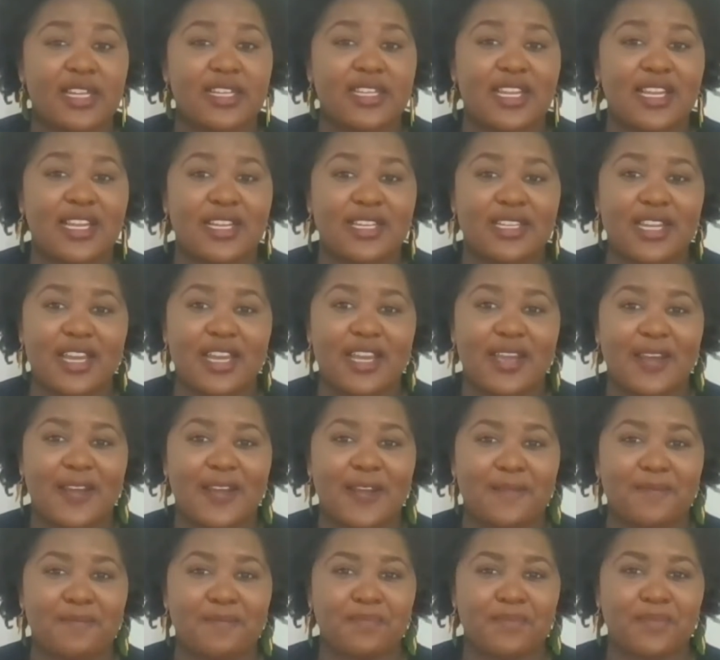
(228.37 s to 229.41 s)

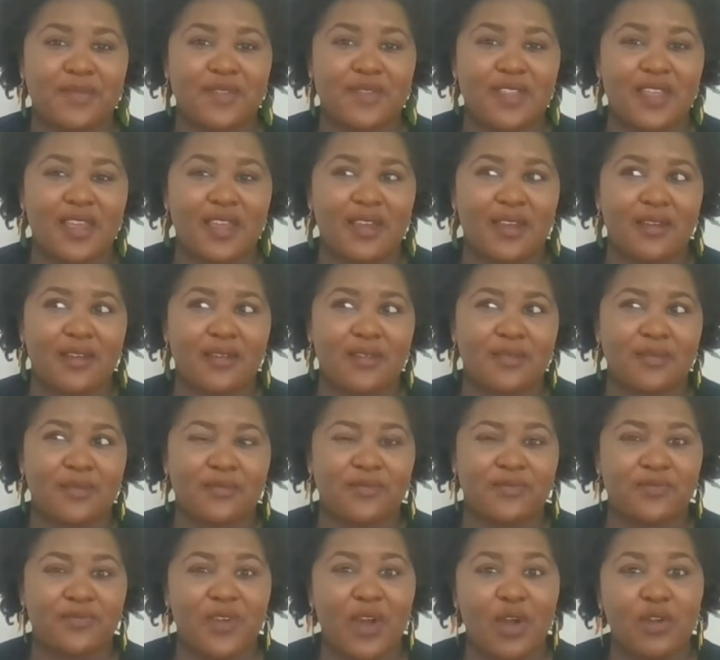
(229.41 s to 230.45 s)
the
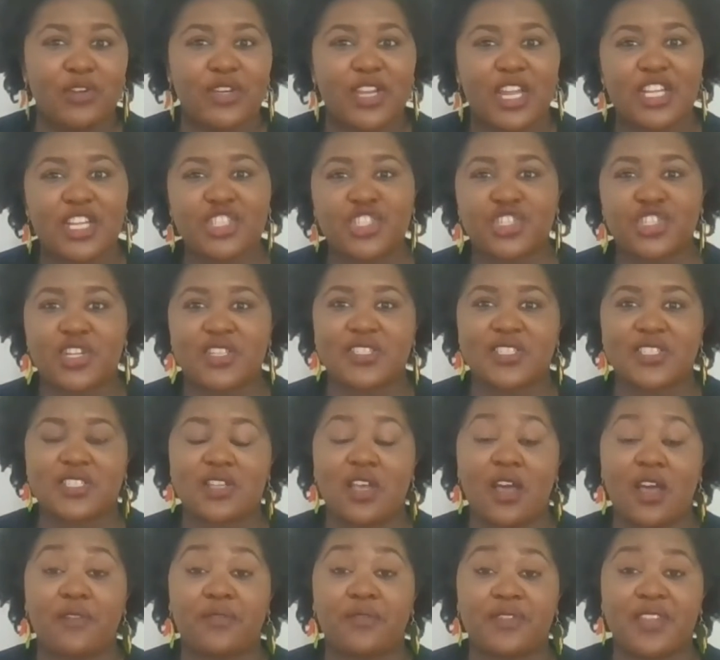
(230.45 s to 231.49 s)
foundations
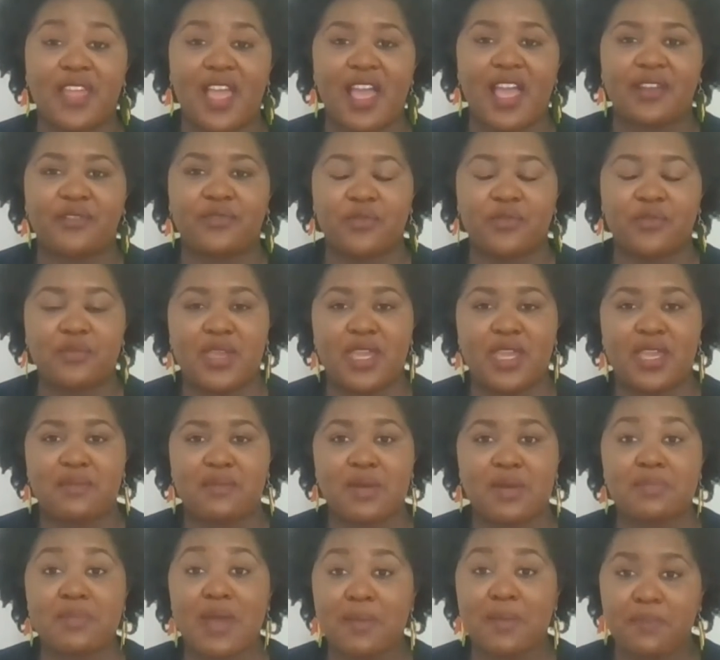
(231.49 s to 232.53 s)
of that for me.
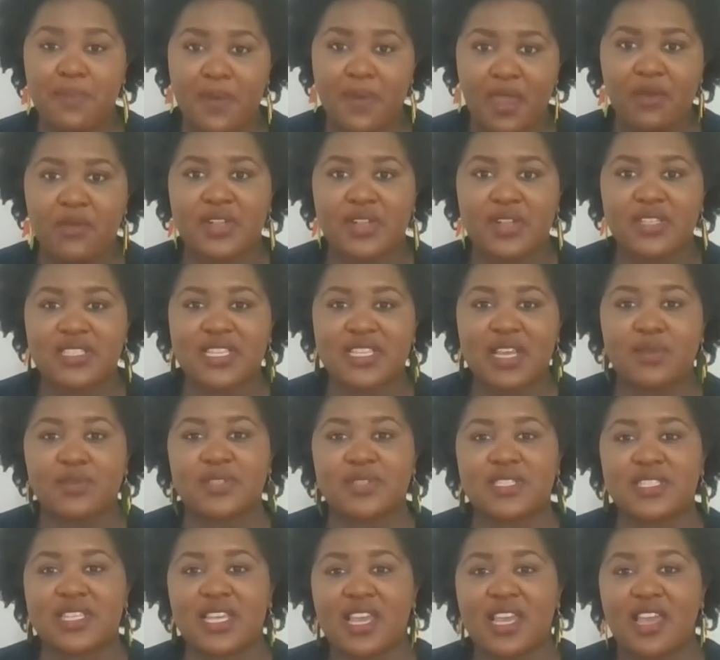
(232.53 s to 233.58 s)
But my parents, I
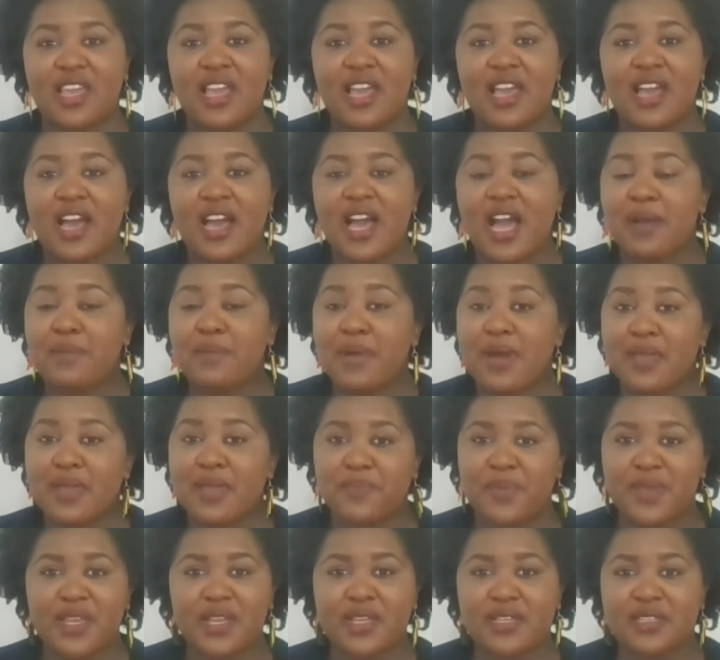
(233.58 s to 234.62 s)
would say, are my
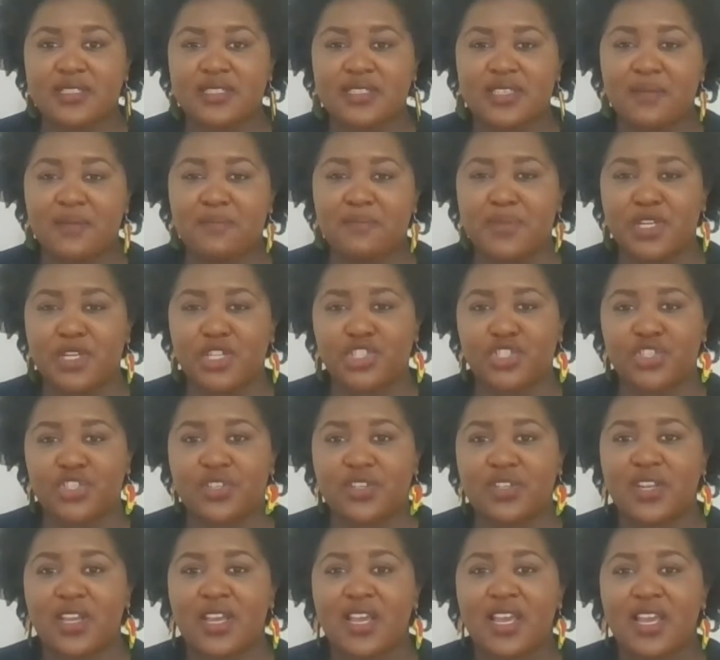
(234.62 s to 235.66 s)
biggest
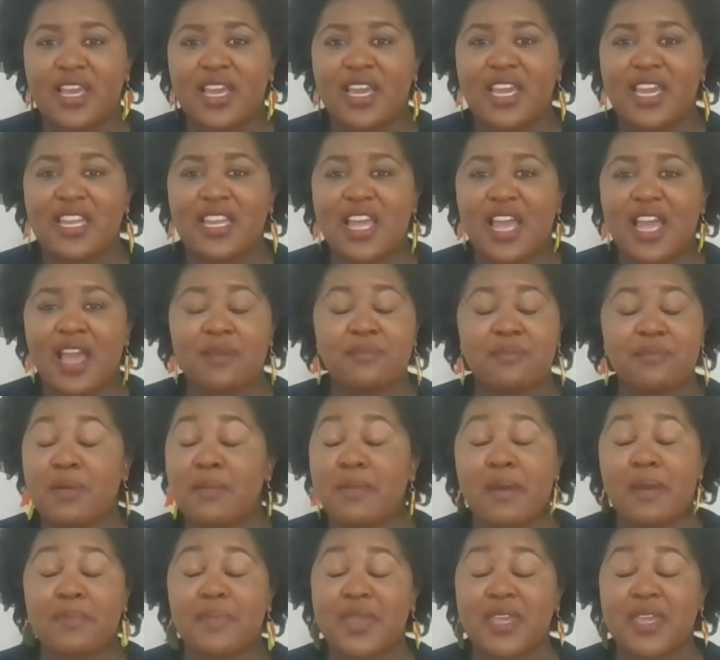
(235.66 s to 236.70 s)
ambition and
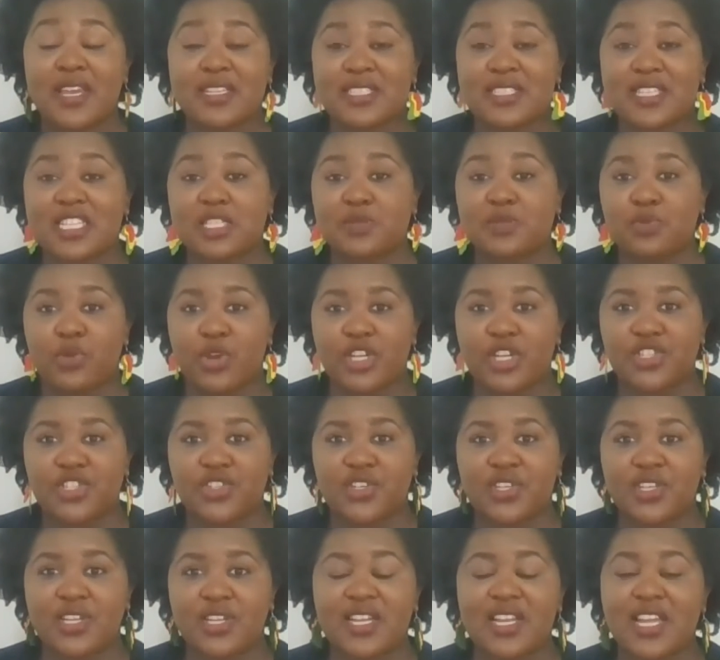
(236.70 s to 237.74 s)
my biggest
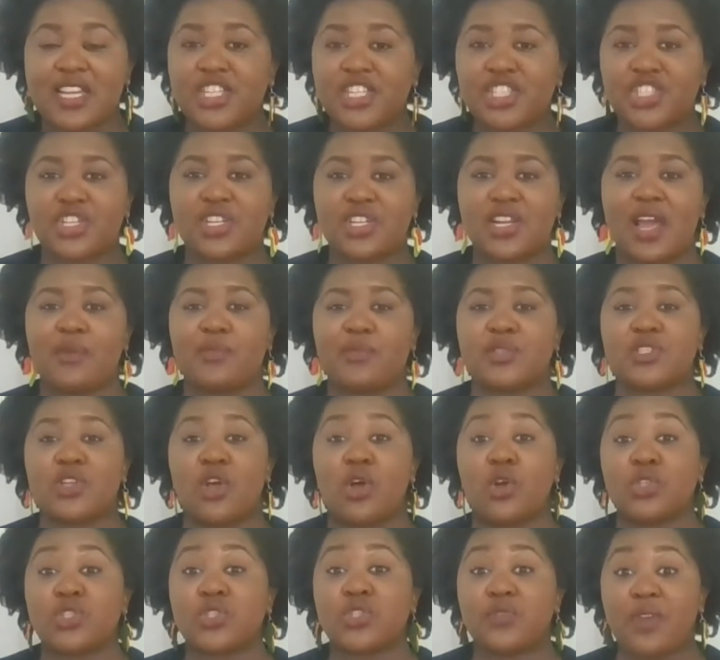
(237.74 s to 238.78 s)
inspiration. In addition, I was
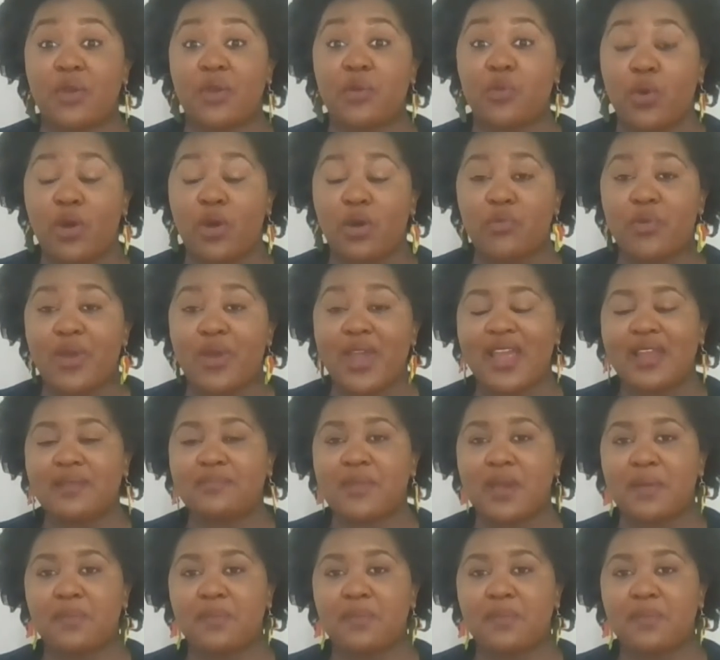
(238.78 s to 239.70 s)
also very well read. My